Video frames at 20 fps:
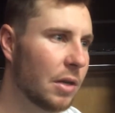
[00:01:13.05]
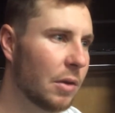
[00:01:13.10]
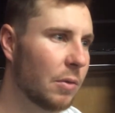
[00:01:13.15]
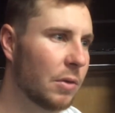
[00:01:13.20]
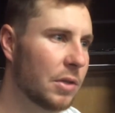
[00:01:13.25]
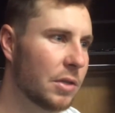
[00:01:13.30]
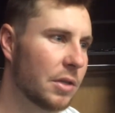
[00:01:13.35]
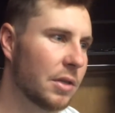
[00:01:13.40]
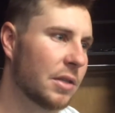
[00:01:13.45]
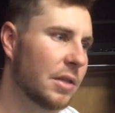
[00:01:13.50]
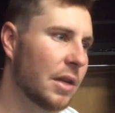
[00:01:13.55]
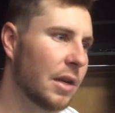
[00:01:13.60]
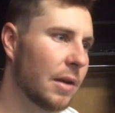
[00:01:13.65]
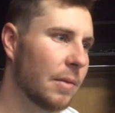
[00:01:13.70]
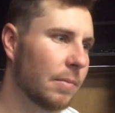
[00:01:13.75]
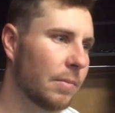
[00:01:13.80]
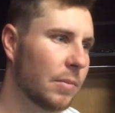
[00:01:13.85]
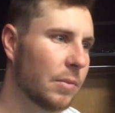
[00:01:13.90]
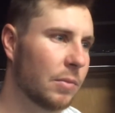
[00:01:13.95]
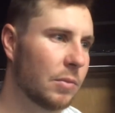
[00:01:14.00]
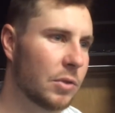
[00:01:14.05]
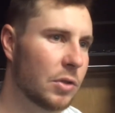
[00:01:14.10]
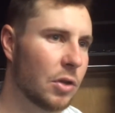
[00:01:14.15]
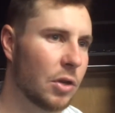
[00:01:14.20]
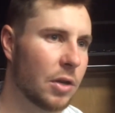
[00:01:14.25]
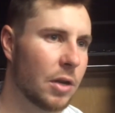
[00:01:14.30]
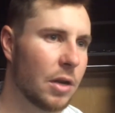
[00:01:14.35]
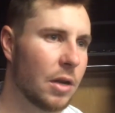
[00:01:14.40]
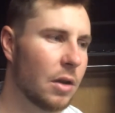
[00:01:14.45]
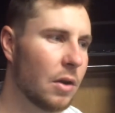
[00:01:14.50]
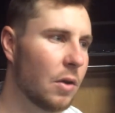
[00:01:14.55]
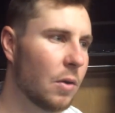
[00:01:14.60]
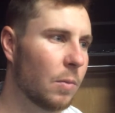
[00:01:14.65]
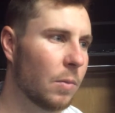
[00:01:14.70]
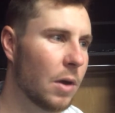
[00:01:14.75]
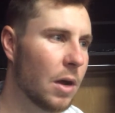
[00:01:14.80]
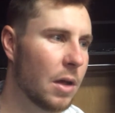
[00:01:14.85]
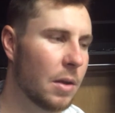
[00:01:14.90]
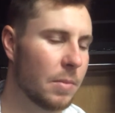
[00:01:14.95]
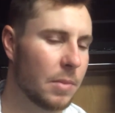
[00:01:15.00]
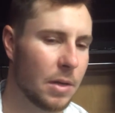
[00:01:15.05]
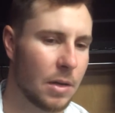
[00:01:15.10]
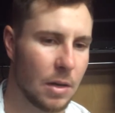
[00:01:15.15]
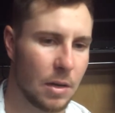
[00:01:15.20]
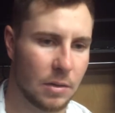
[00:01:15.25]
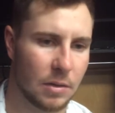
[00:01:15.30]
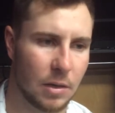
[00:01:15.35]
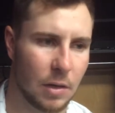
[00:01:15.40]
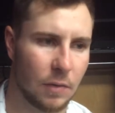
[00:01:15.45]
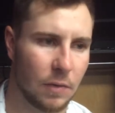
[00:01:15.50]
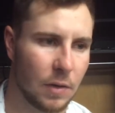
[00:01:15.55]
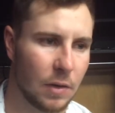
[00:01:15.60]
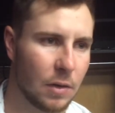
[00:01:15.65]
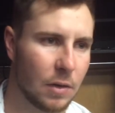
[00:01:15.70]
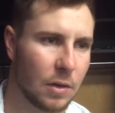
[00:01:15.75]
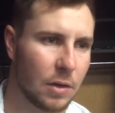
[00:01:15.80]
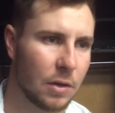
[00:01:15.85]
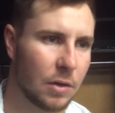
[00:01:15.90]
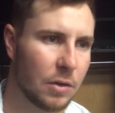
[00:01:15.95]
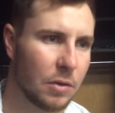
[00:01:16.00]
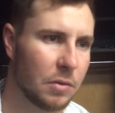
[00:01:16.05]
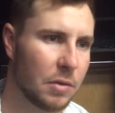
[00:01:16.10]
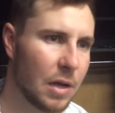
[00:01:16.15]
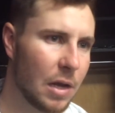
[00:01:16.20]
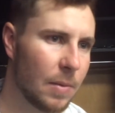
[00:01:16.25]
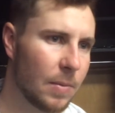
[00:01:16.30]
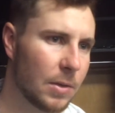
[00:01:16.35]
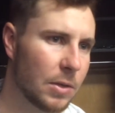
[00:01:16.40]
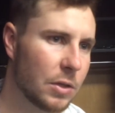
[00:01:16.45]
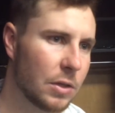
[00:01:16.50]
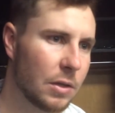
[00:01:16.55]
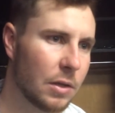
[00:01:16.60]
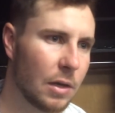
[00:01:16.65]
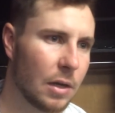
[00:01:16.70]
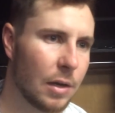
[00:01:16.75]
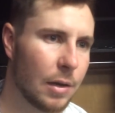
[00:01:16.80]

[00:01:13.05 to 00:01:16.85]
I wasn't going to say I was looking to hit a home run, but I was definitely looking to do damage.